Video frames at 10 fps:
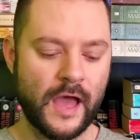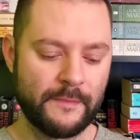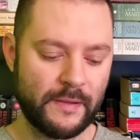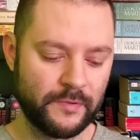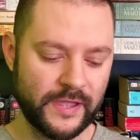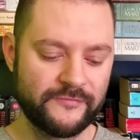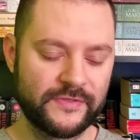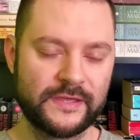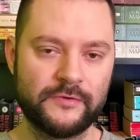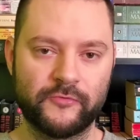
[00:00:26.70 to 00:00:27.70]
Um, I believe
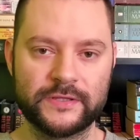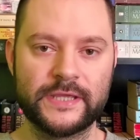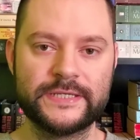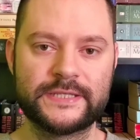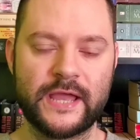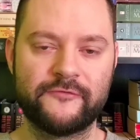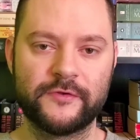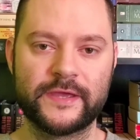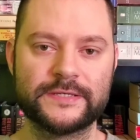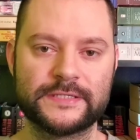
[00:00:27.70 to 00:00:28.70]
the release date
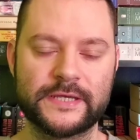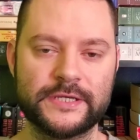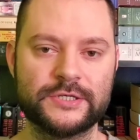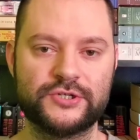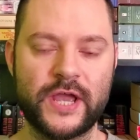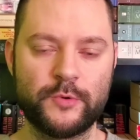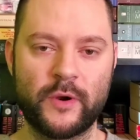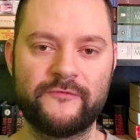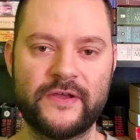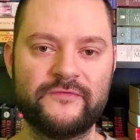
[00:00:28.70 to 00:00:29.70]
for this is
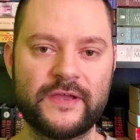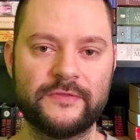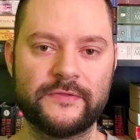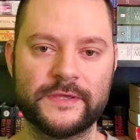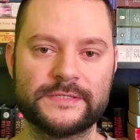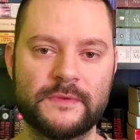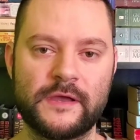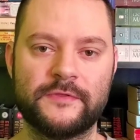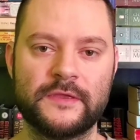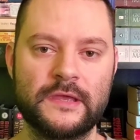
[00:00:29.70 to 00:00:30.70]
January 15th of this
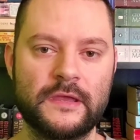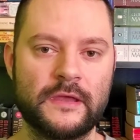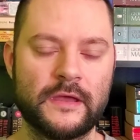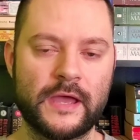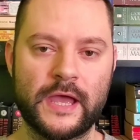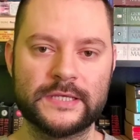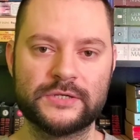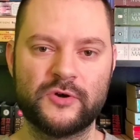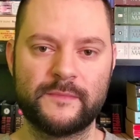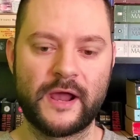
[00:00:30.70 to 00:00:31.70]
month. Uh,
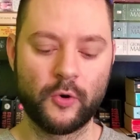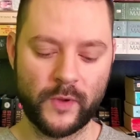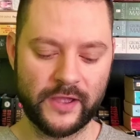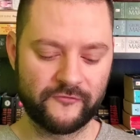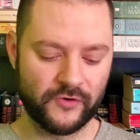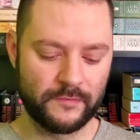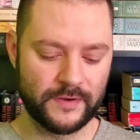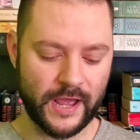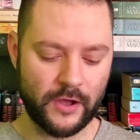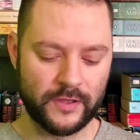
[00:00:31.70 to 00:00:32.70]
so in about a week from
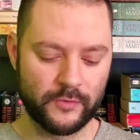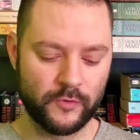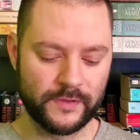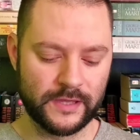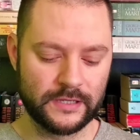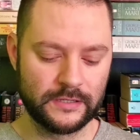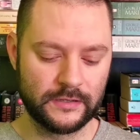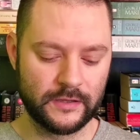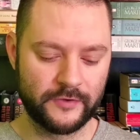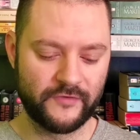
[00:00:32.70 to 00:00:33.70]
now, it will be
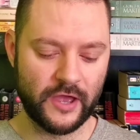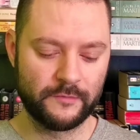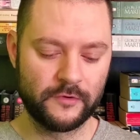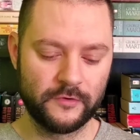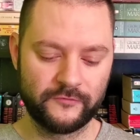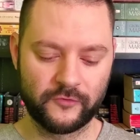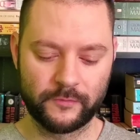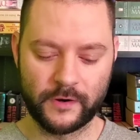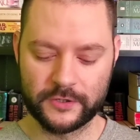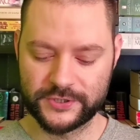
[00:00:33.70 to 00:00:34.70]
available for
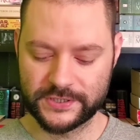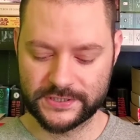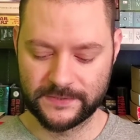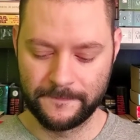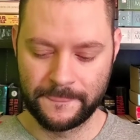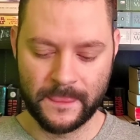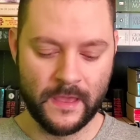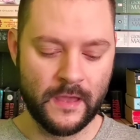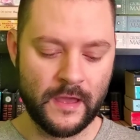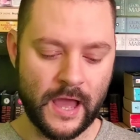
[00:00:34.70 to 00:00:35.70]
purchase.
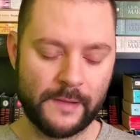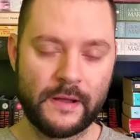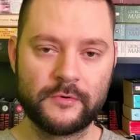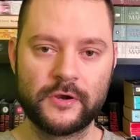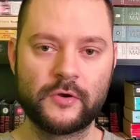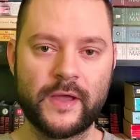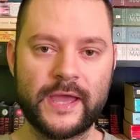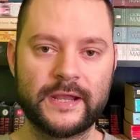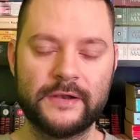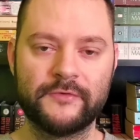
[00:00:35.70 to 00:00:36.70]
Um, I'm going to go
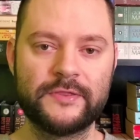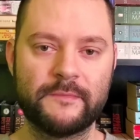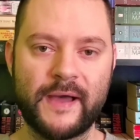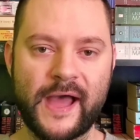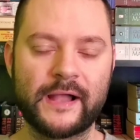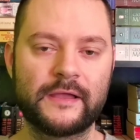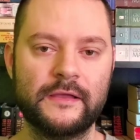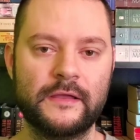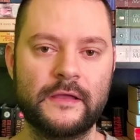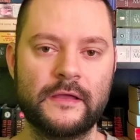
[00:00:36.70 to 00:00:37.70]
ahead and read the back
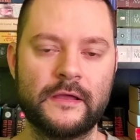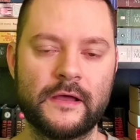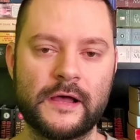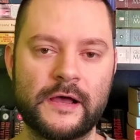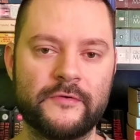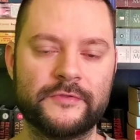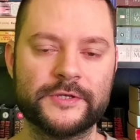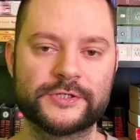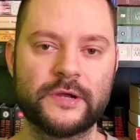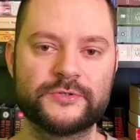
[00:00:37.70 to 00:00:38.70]
uh,
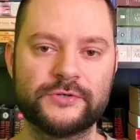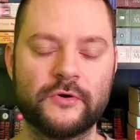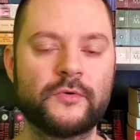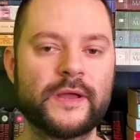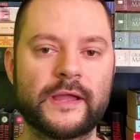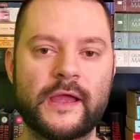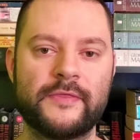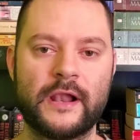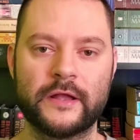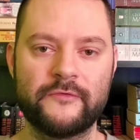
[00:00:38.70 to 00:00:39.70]
description real quick, and
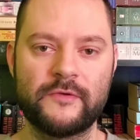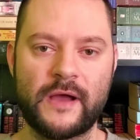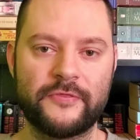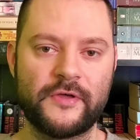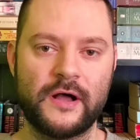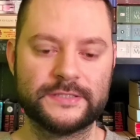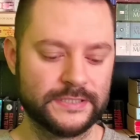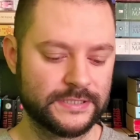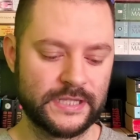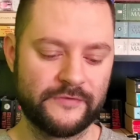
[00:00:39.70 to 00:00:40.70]
then I'll give you my thoughts
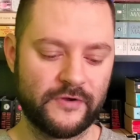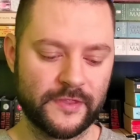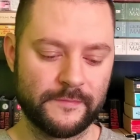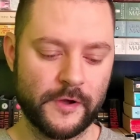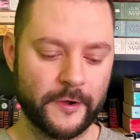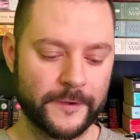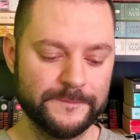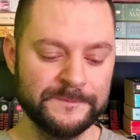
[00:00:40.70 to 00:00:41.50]
and stuff on the book.